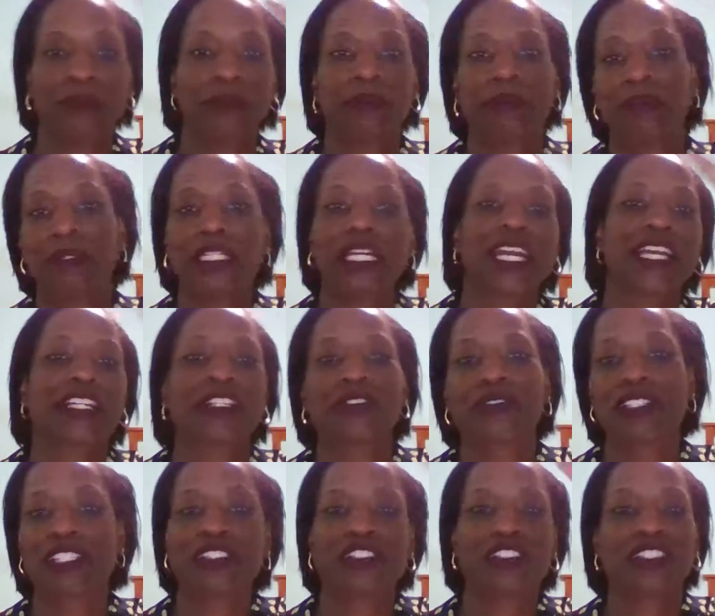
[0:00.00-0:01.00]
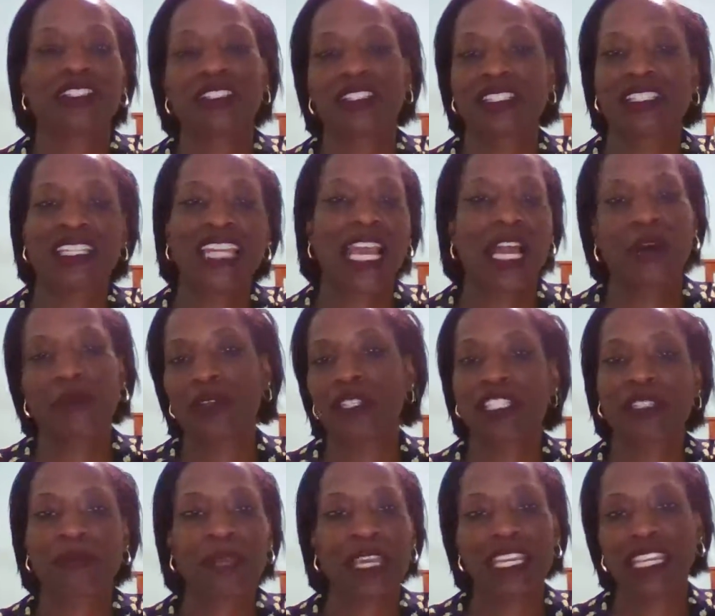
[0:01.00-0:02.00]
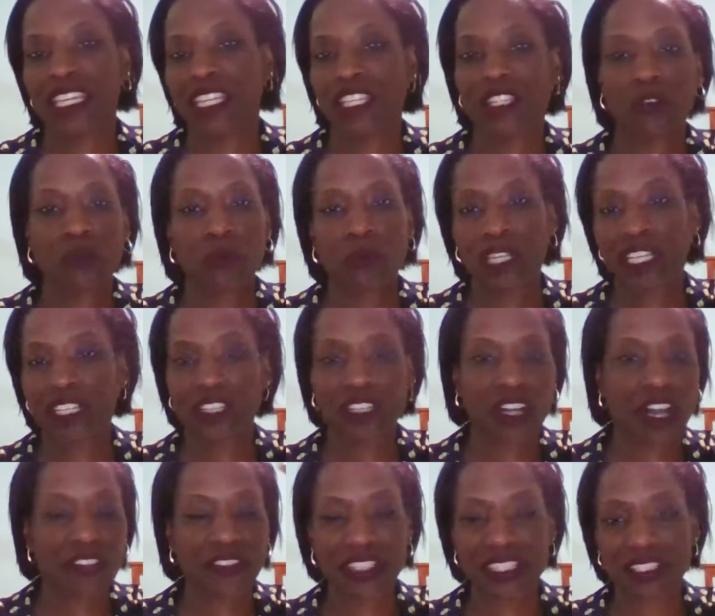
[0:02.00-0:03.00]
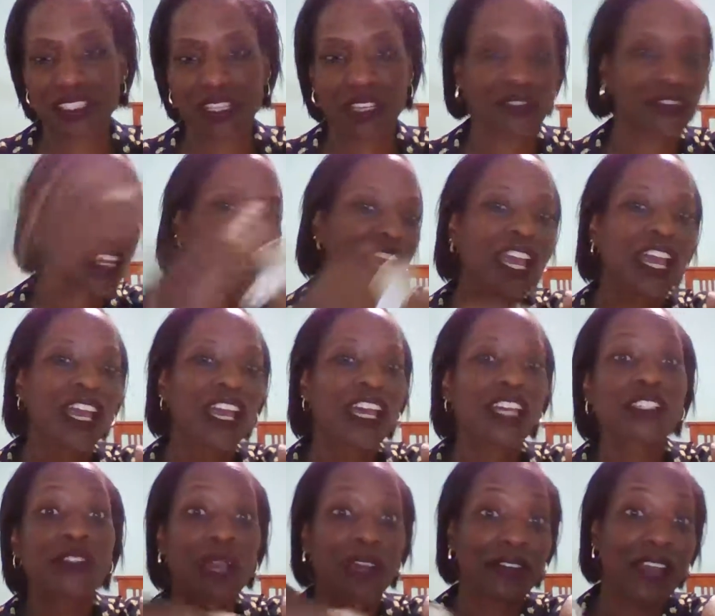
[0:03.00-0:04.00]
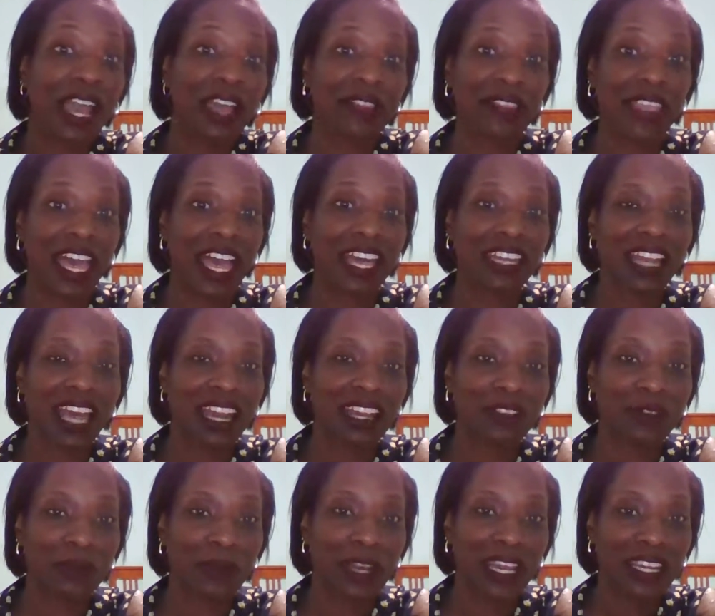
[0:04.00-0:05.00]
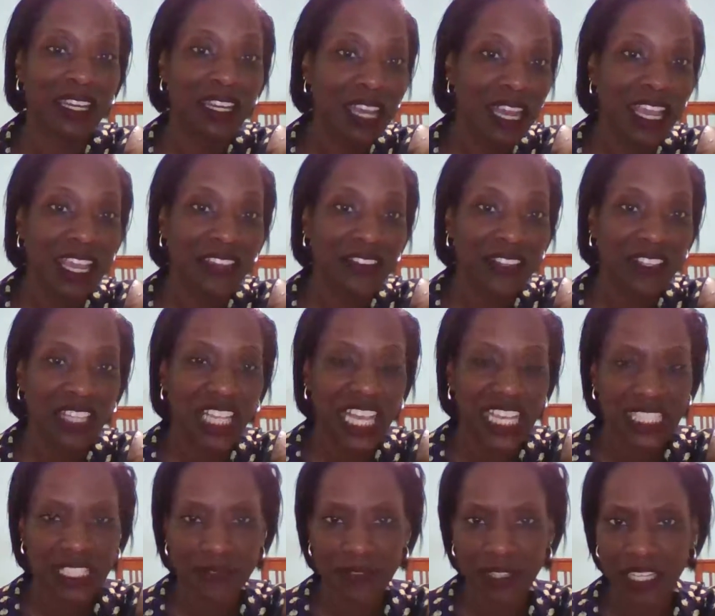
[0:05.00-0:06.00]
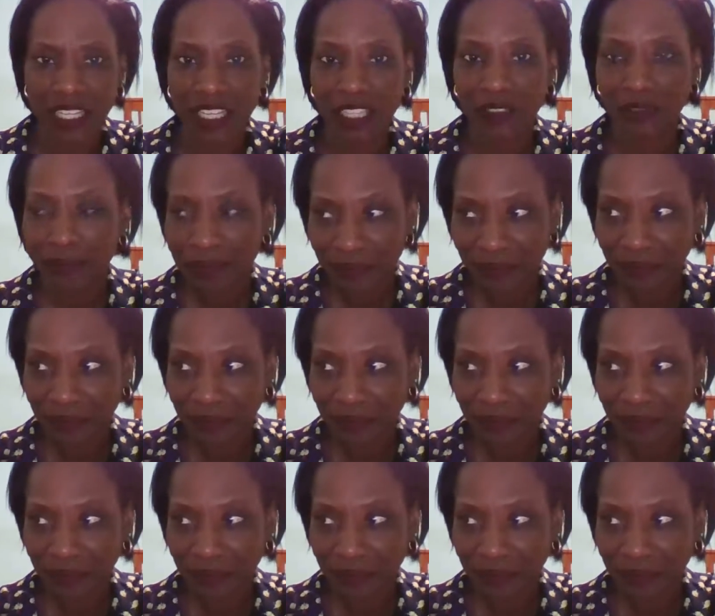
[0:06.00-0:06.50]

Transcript: Black Christians and how it's making you weak and all this stuff. So I've gotten that out of the way in the last video.